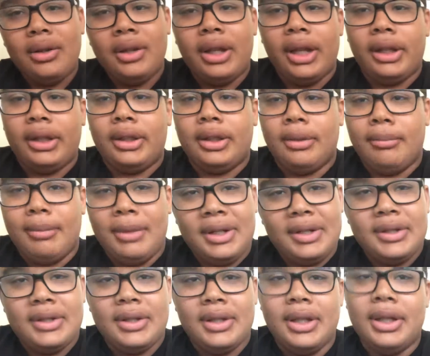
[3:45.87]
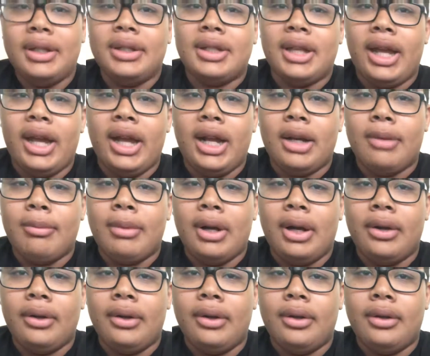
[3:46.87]
like, the mixed things I had
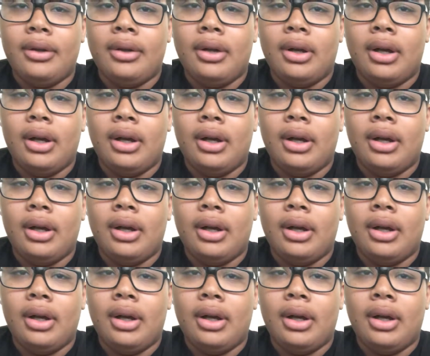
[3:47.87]
about it,